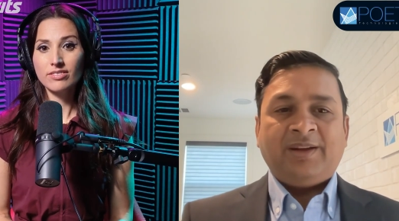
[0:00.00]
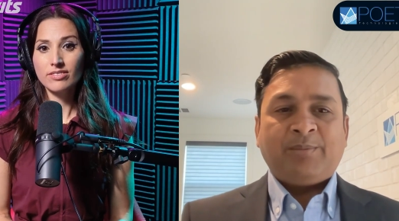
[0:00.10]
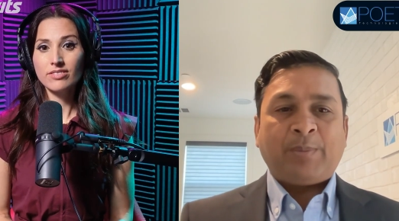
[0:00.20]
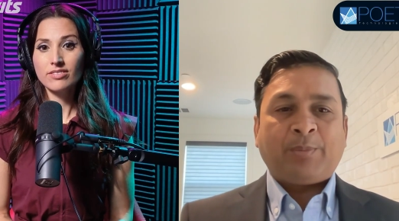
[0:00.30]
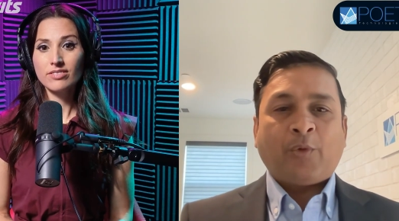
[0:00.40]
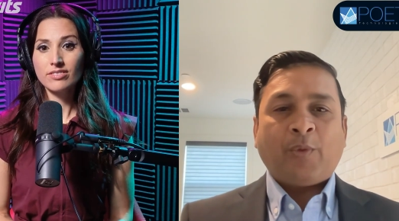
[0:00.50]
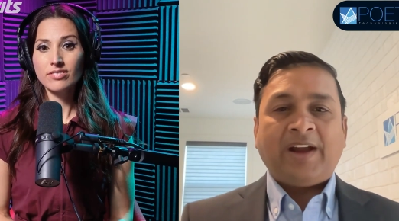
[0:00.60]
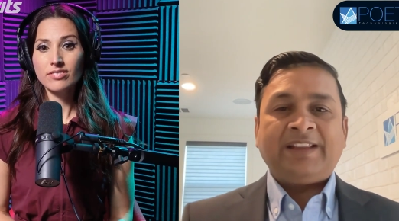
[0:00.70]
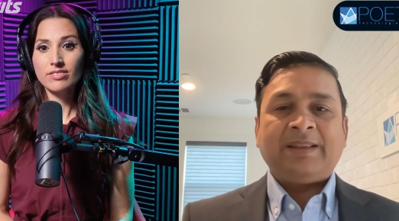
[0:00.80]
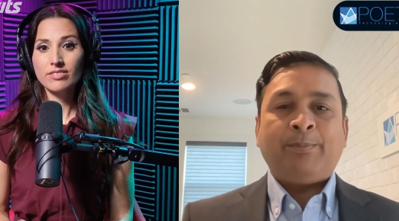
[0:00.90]
Speaker 1: by
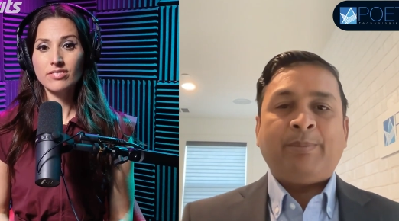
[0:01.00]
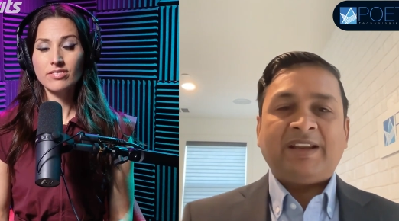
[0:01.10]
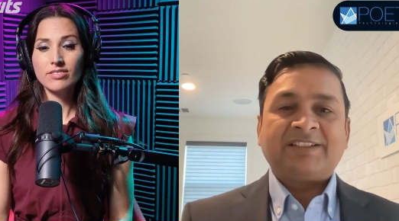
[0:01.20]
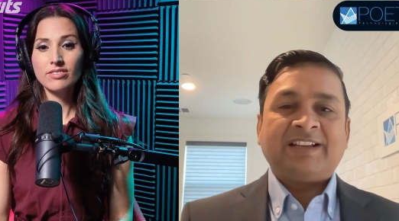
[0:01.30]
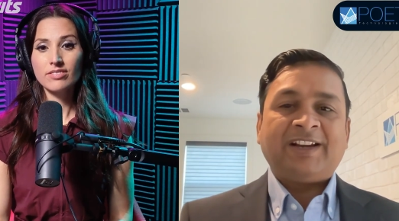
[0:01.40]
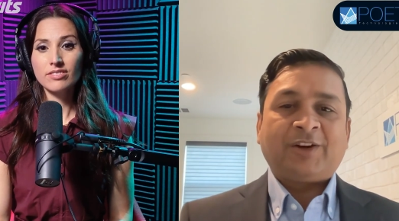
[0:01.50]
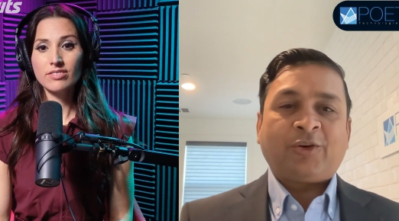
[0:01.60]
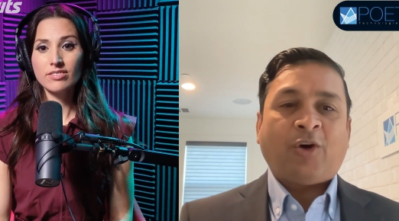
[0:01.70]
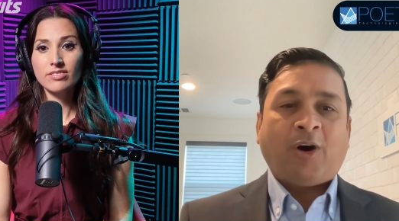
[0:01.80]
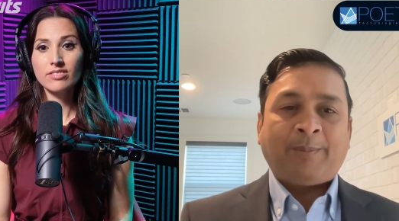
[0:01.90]
providing the best
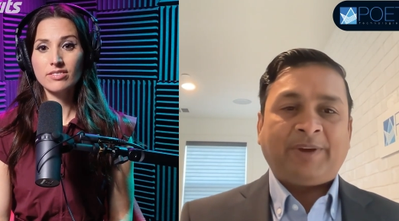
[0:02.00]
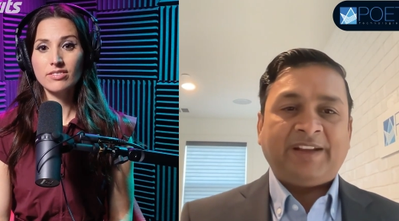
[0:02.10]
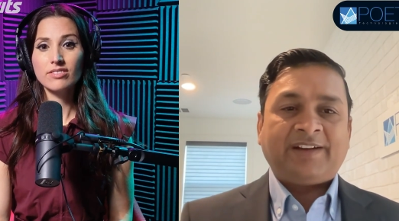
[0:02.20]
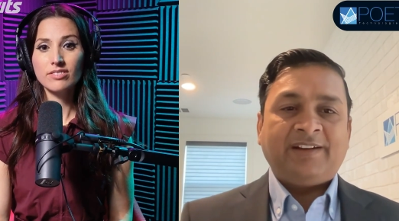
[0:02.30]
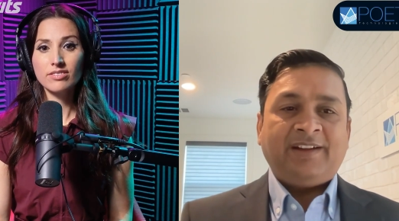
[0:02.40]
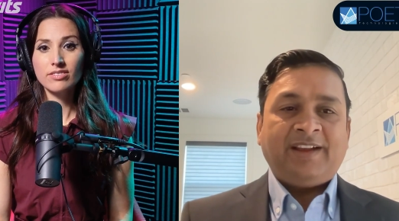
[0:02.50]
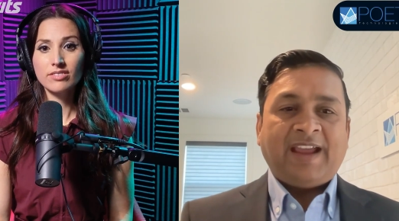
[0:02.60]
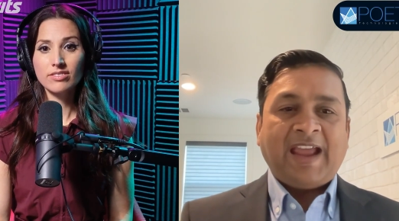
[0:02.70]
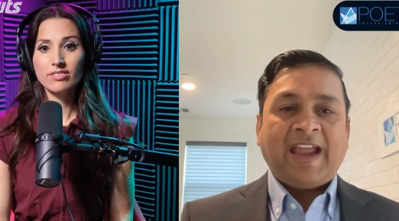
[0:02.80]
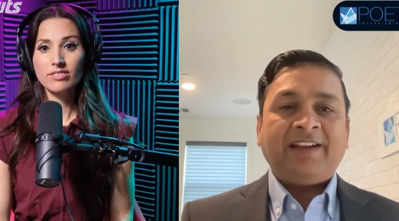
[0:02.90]
electro-optic
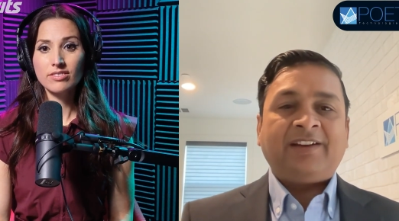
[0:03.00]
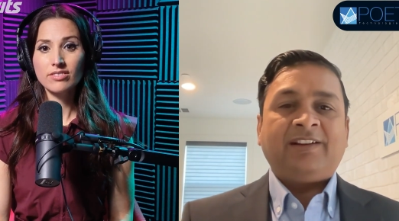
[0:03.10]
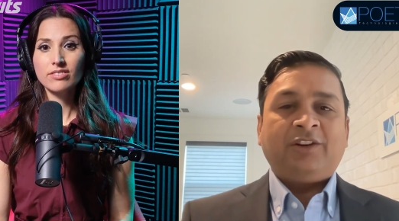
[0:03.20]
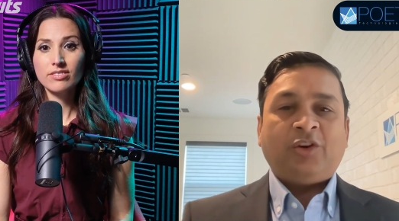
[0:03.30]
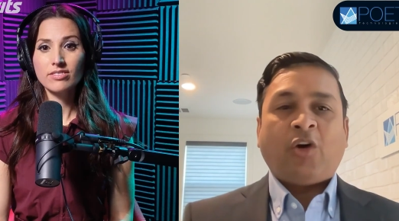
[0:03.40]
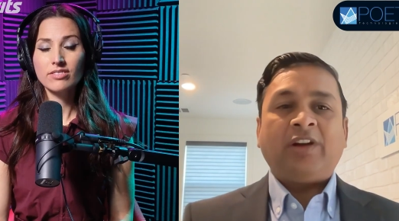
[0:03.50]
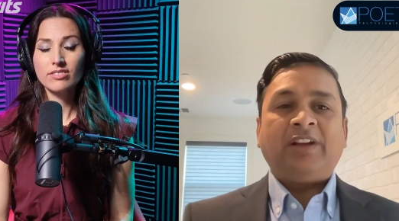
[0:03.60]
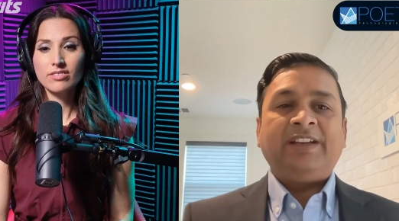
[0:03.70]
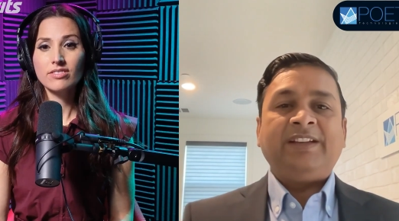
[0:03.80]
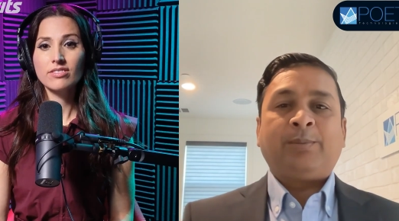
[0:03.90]
and
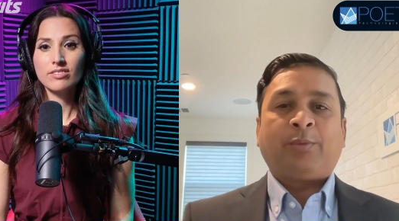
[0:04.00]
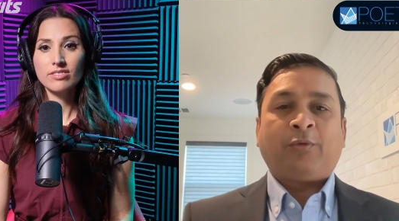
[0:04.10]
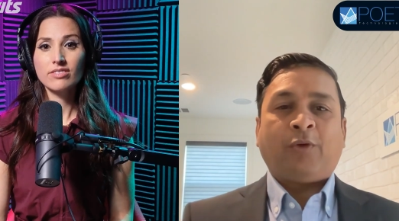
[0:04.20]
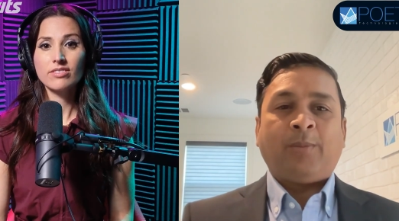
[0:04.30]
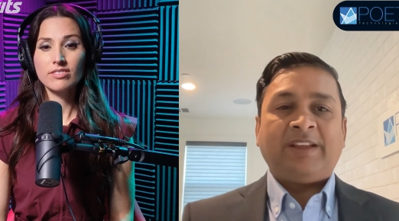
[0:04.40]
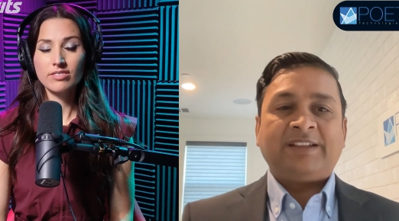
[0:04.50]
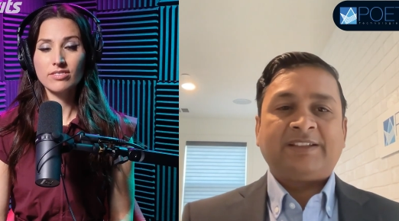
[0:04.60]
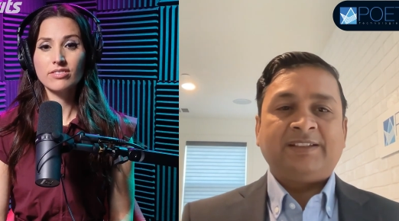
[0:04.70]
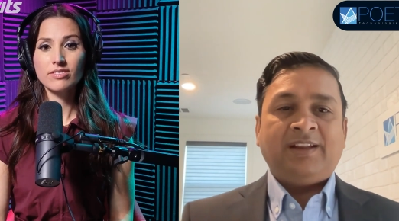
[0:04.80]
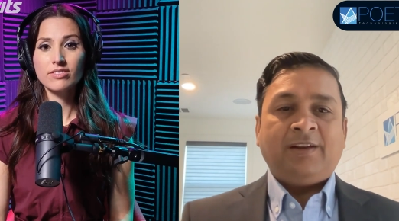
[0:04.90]
nonlinear
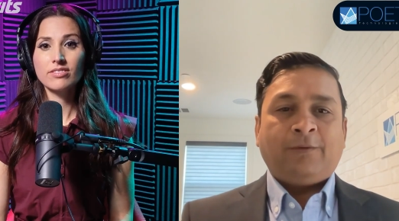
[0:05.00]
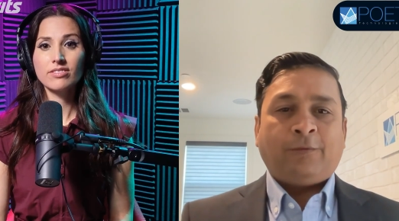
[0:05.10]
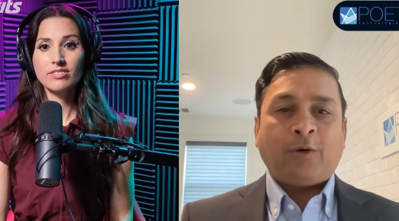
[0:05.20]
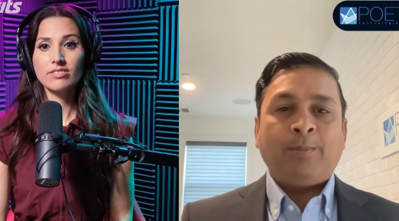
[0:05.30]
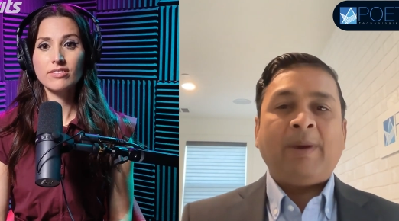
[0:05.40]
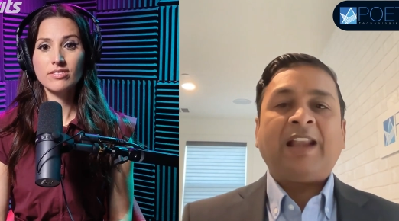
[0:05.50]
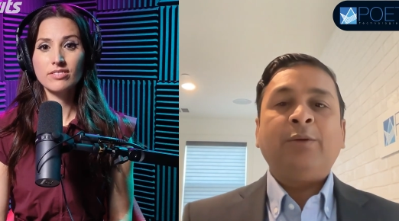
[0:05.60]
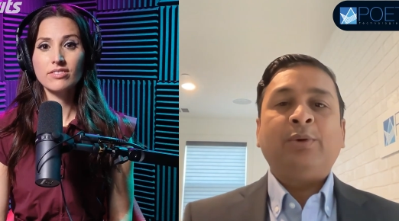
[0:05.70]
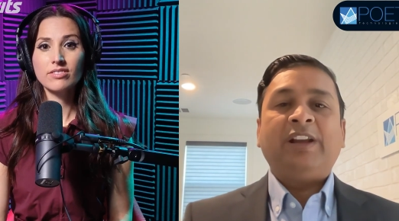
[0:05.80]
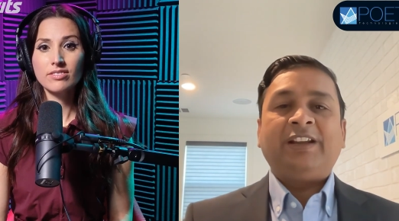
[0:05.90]
performance for
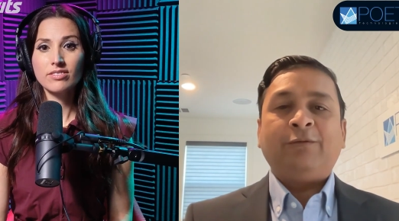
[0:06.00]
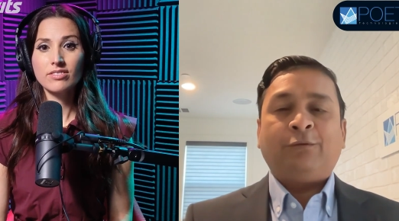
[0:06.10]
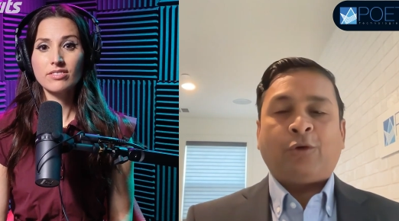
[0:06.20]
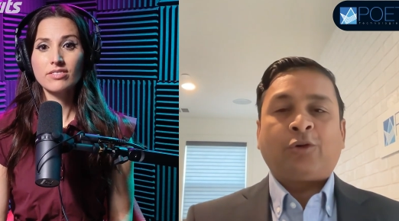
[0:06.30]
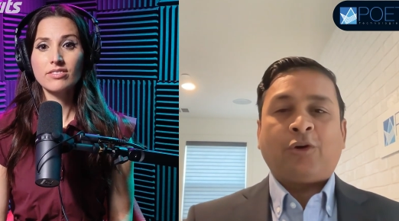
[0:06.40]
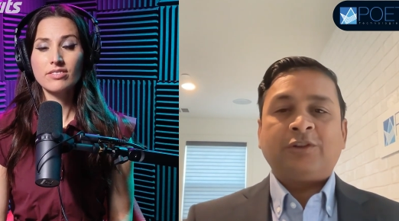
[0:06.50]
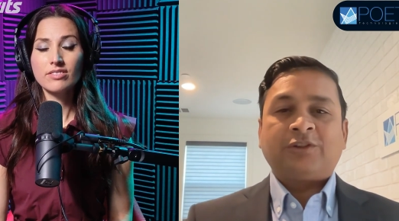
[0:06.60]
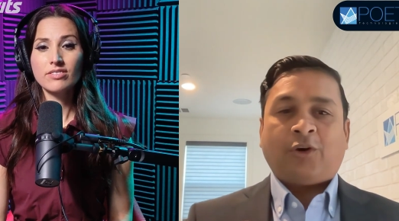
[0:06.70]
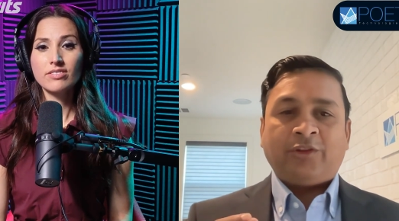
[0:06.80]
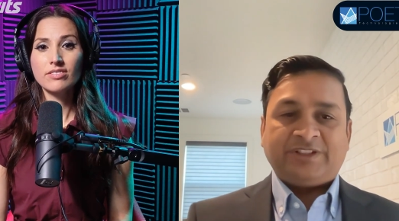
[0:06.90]
manipulating photons
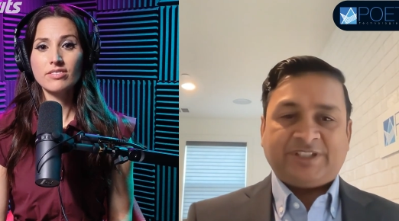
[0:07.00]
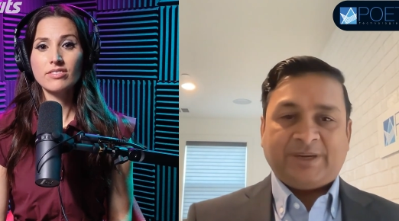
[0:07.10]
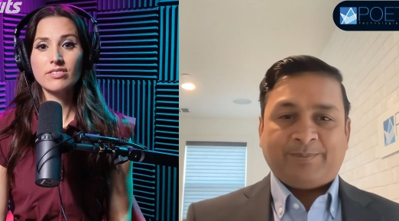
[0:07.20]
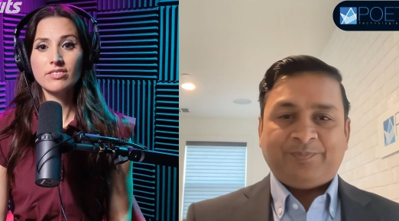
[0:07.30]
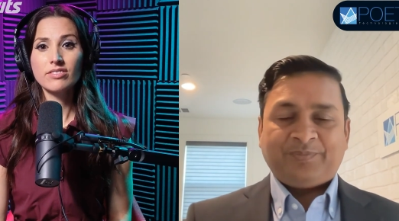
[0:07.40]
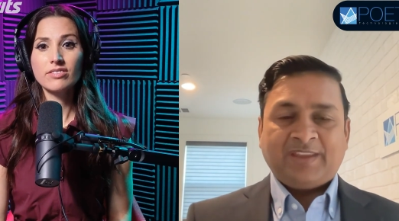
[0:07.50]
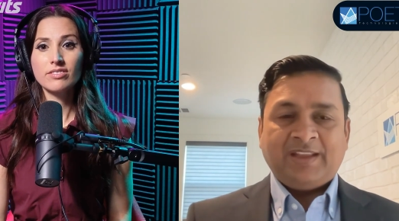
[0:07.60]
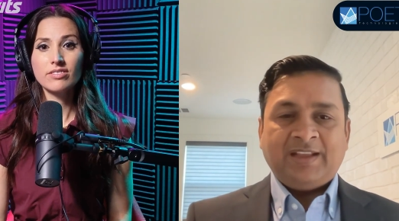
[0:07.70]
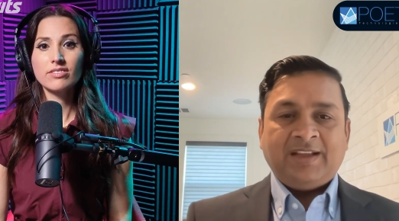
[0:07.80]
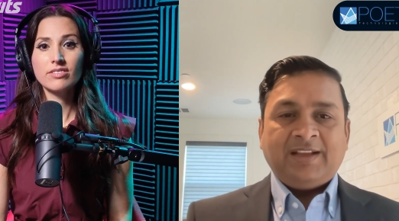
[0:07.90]
on the chip.
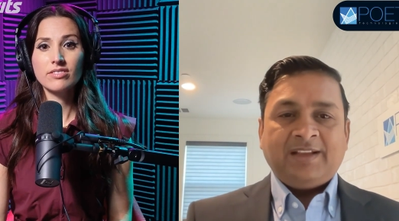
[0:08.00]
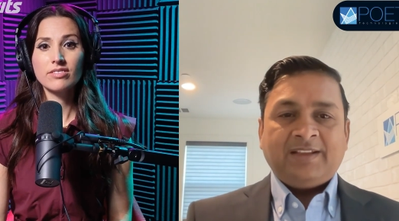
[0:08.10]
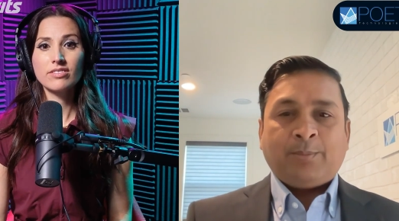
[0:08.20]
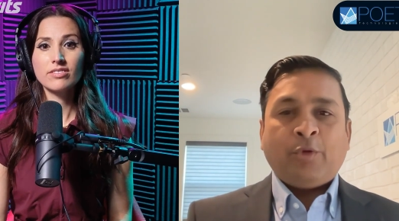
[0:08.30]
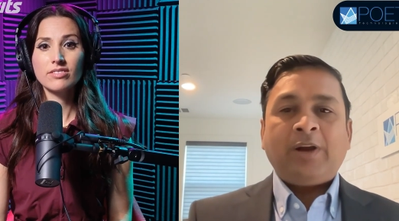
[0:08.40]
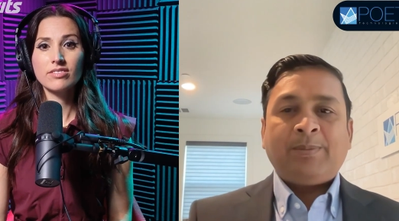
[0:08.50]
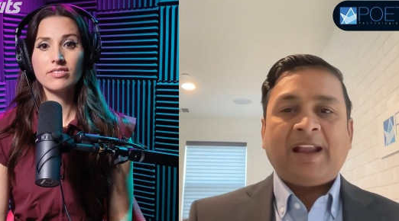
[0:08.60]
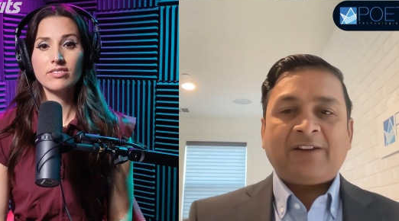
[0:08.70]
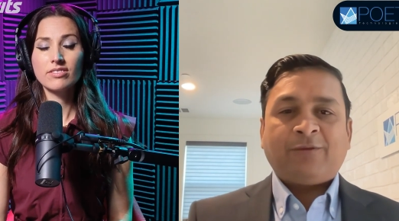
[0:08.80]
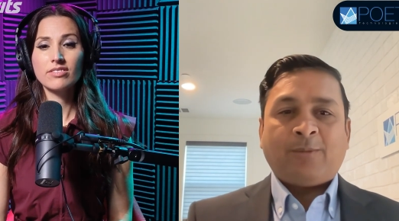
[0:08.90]
The POET
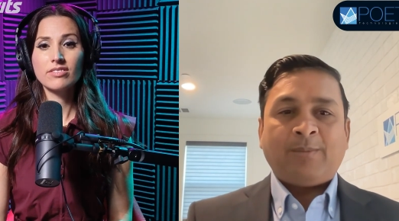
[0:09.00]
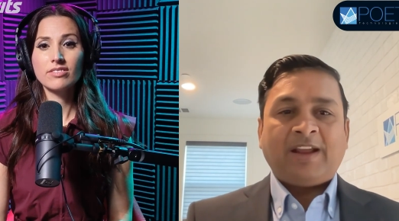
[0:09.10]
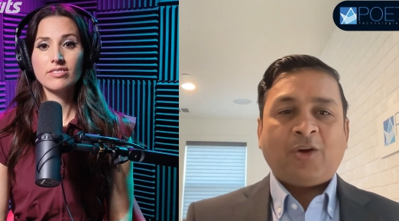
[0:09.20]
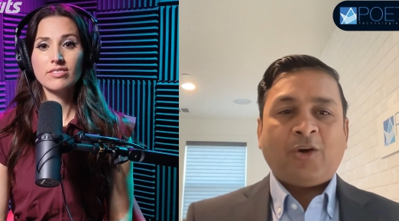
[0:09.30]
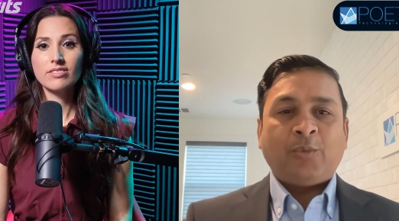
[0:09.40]
platform, along